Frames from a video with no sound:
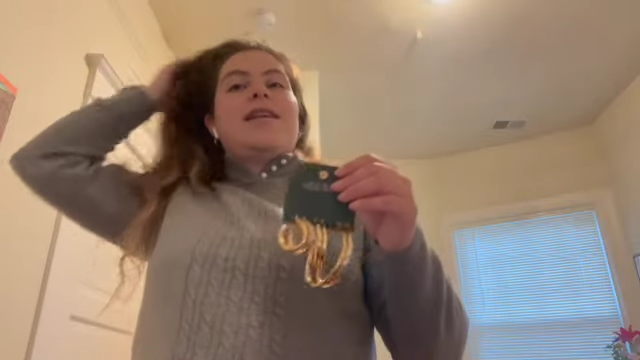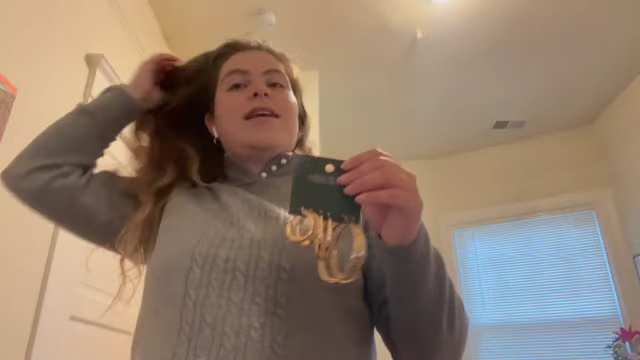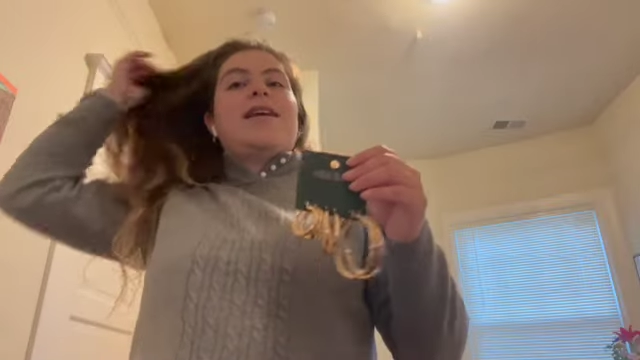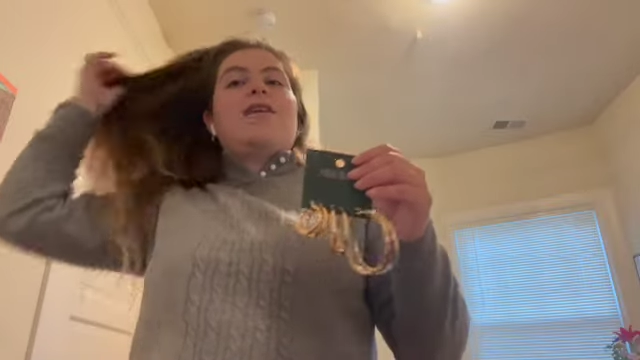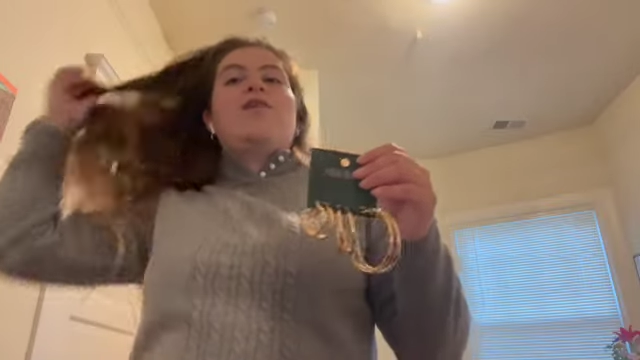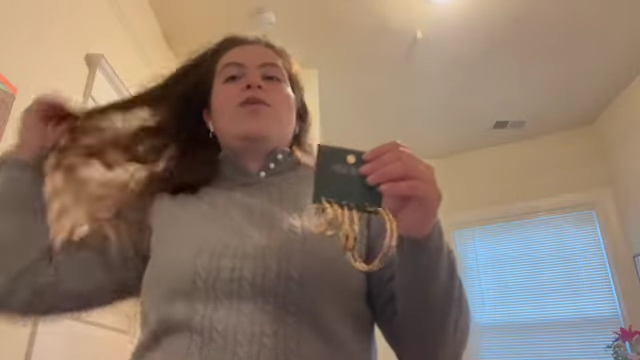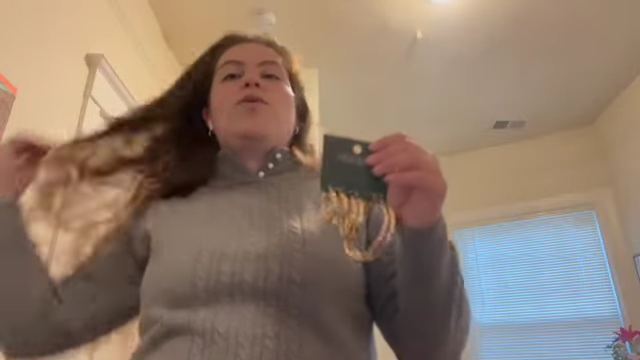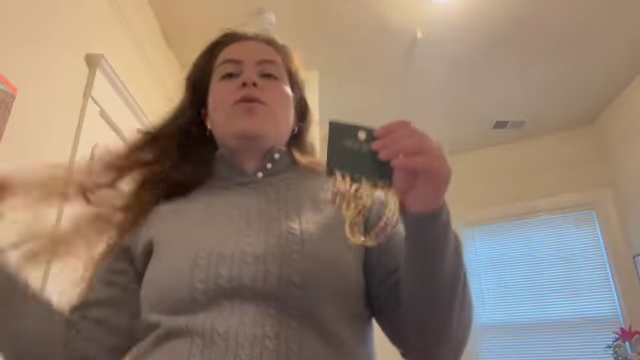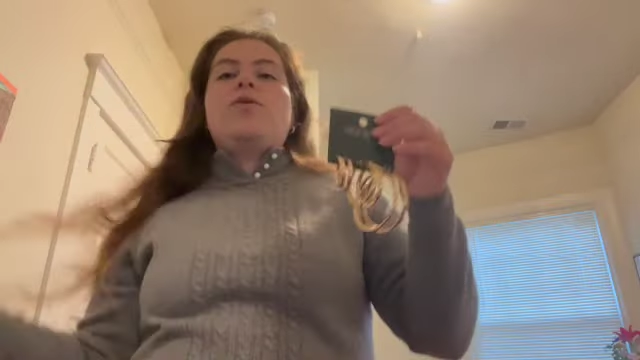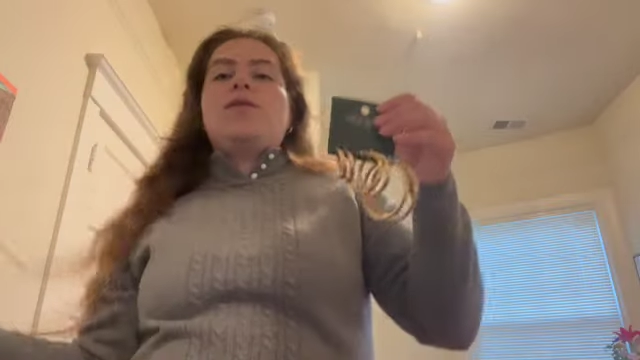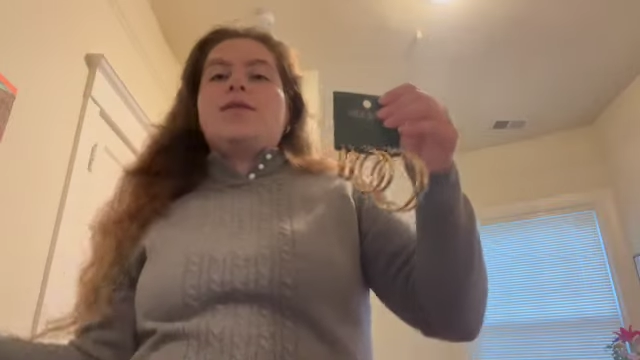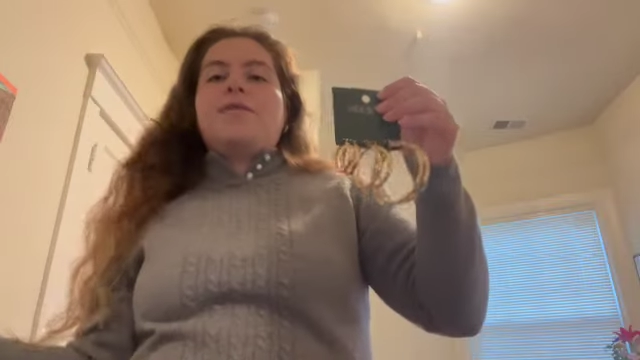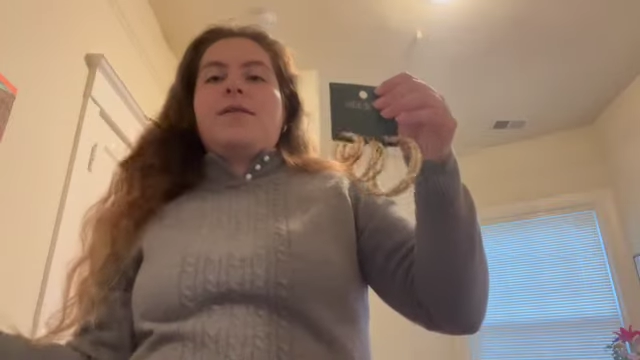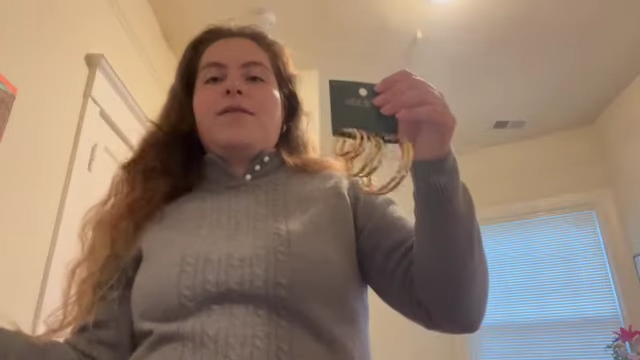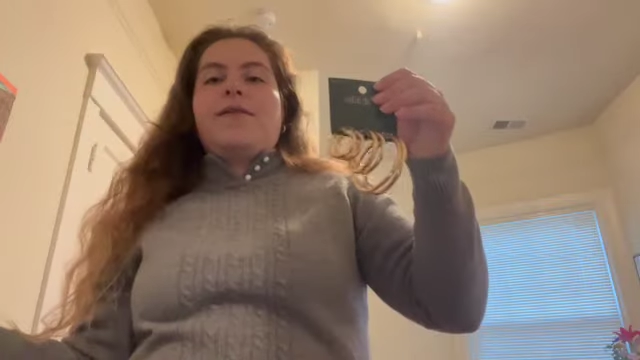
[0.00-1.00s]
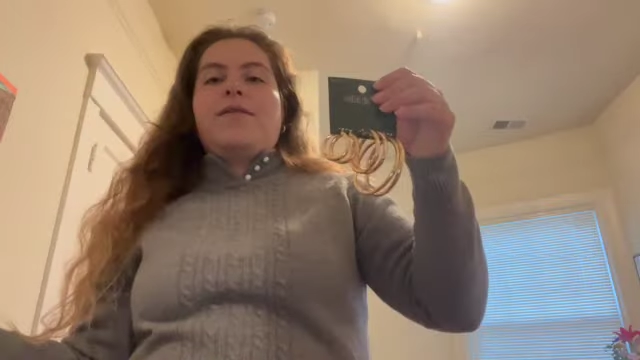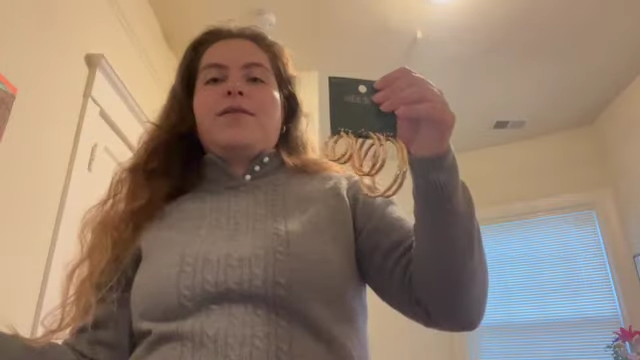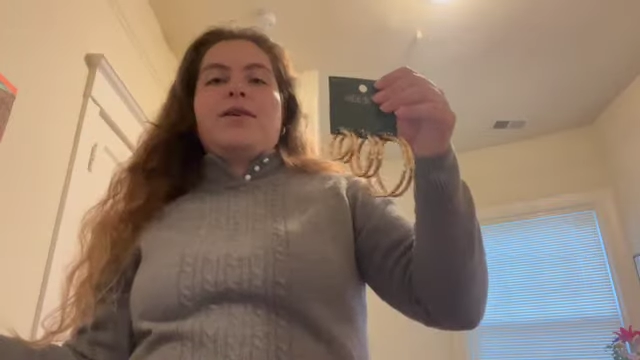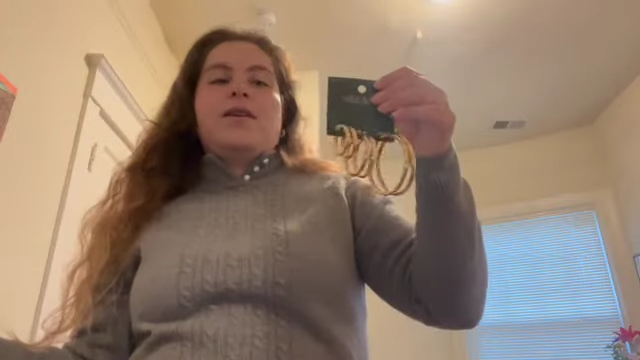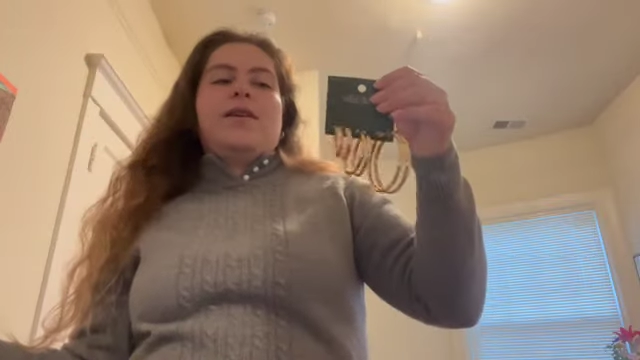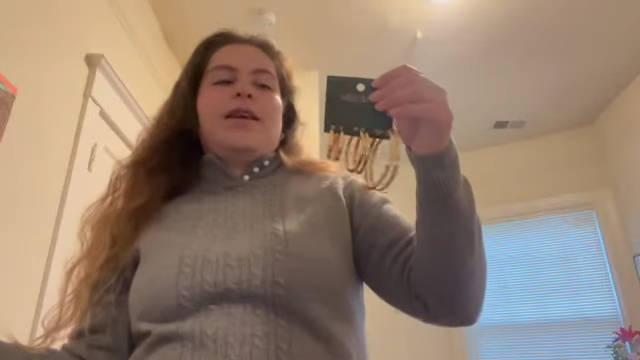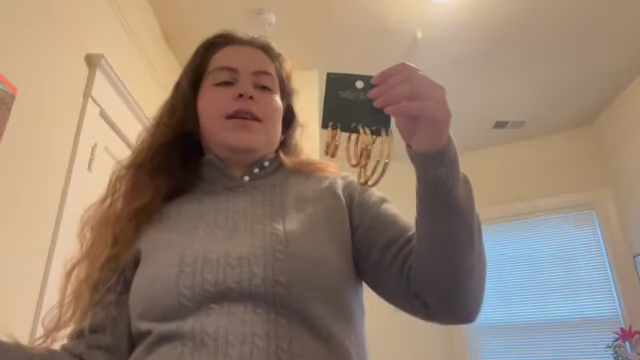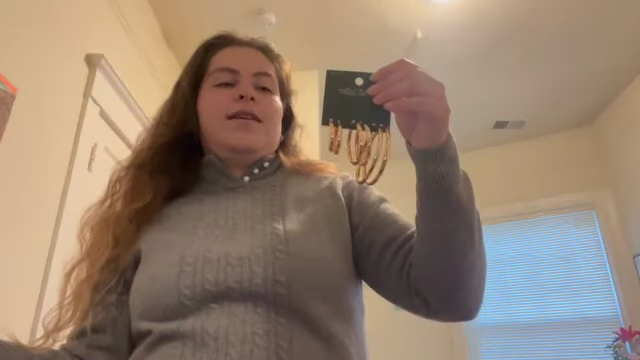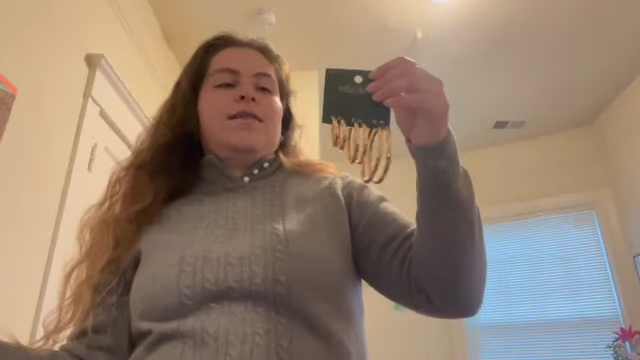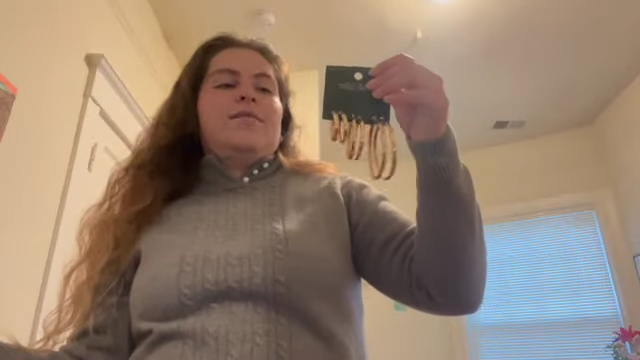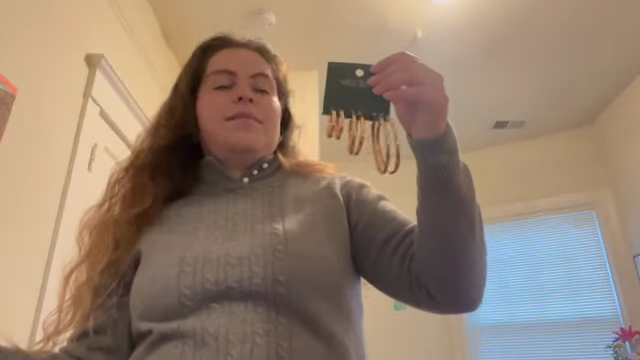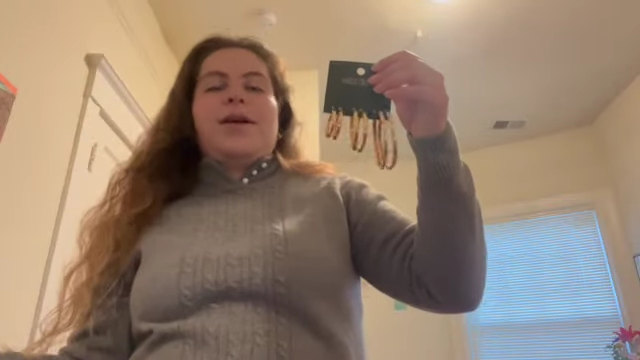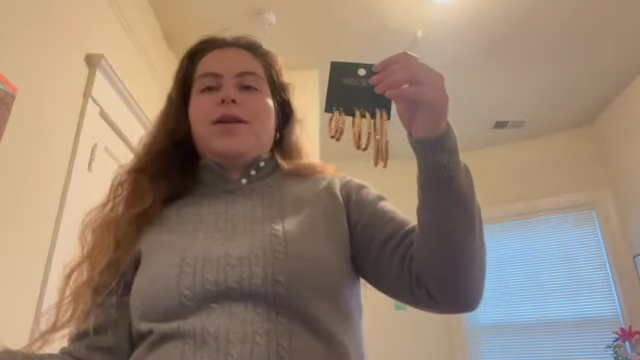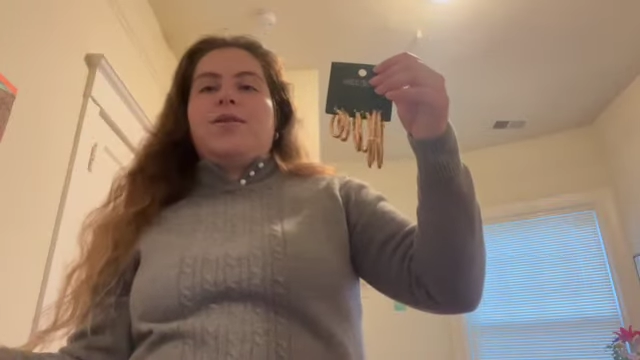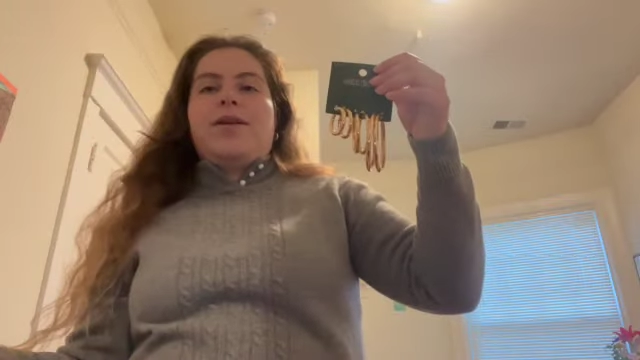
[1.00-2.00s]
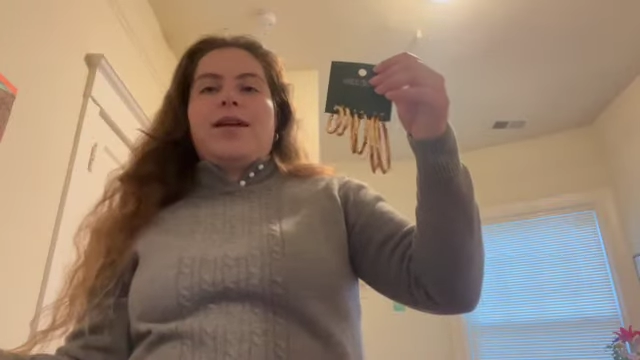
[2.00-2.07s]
like gold is my favorite like metal,